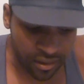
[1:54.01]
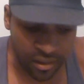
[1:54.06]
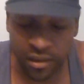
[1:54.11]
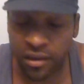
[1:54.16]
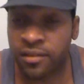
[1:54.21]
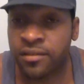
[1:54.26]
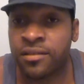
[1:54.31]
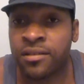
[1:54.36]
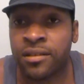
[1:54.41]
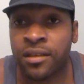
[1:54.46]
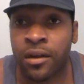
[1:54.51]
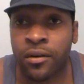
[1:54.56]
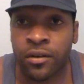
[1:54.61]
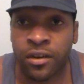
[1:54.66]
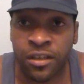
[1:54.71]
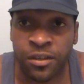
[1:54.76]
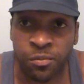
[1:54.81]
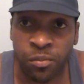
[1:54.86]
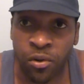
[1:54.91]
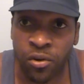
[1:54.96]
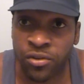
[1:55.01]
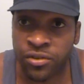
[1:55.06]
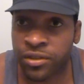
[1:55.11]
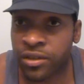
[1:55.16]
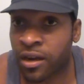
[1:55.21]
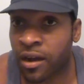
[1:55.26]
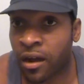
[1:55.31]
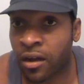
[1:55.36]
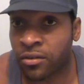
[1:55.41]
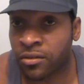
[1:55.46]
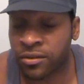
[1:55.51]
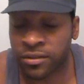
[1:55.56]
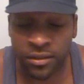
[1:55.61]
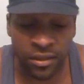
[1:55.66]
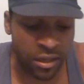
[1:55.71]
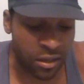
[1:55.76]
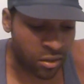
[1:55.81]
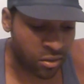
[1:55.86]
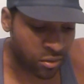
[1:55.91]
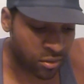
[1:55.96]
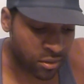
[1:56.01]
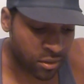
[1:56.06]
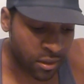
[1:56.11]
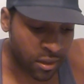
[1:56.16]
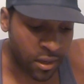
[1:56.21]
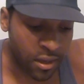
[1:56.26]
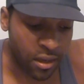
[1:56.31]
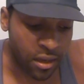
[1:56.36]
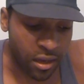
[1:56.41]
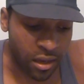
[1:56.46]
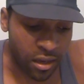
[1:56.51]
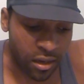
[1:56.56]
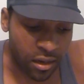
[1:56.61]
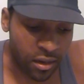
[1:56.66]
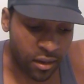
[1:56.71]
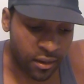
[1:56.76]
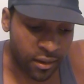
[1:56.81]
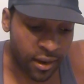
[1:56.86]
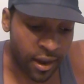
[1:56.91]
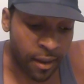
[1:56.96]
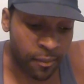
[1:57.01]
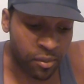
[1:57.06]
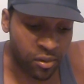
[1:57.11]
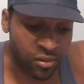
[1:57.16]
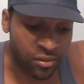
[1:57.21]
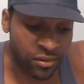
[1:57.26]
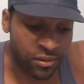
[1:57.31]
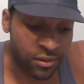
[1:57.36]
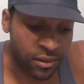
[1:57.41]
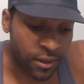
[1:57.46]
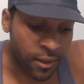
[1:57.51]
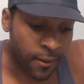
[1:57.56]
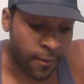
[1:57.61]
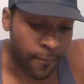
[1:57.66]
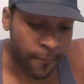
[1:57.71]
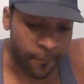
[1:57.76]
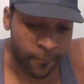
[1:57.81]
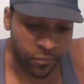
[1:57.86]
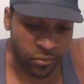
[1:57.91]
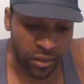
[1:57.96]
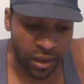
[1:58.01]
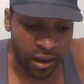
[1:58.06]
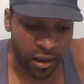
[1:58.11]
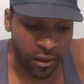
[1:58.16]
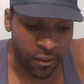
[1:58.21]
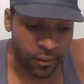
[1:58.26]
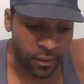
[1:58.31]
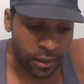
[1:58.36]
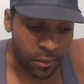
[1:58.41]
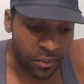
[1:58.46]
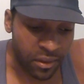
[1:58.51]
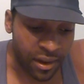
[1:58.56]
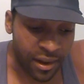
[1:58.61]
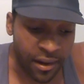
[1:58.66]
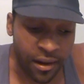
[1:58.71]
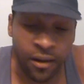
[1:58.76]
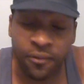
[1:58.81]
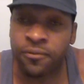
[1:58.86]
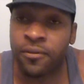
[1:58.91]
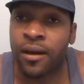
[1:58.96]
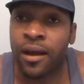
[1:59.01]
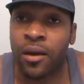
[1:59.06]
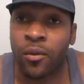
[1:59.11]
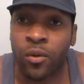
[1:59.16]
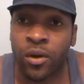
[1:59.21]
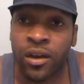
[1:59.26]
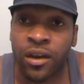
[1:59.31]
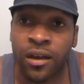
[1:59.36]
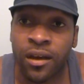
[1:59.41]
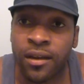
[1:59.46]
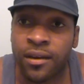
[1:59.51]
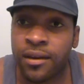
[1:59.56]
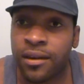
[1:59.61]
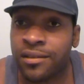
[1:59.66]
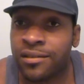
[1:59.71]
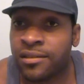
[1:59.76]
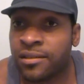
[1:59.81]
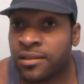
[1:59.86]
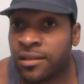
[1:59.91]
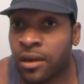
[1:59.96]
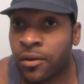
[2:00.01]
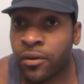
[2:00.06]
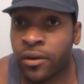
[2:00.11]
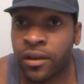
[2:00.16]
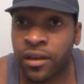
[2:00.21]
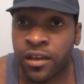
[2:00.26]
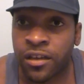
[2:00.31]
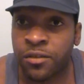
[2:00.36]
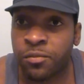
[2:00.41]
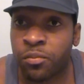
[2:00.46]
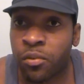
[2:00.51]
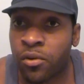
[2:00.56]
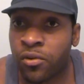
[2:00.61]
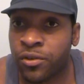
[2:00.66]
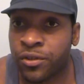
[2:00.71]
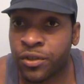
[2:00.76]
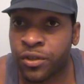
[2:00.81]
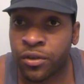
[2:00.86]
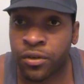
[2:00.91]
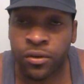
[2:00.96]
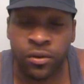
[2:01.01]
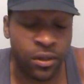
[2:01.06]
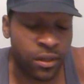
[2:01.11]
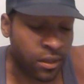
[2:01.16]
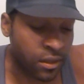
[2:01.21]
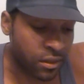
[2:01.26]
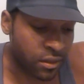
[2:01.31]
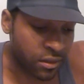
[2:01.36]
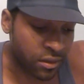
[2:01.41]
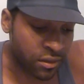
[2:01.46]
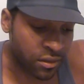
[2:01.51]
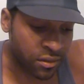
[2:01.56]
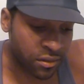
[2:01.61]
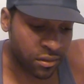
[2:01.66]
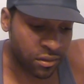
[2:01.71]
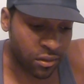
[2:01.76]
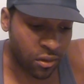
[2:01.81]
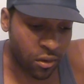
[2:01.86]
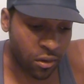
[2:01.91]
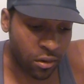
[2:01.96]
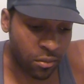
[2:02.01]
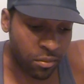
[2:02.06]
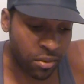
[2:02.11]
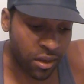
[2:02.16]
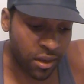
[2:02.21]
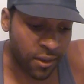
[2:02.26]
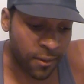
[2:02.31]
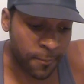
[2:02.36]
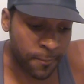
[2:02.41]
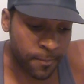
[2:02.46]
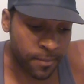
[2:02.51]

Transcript: unnecessary exposure to ultrasounds and dopplers. Now, let me clarify what unnecessary exposure is going to be.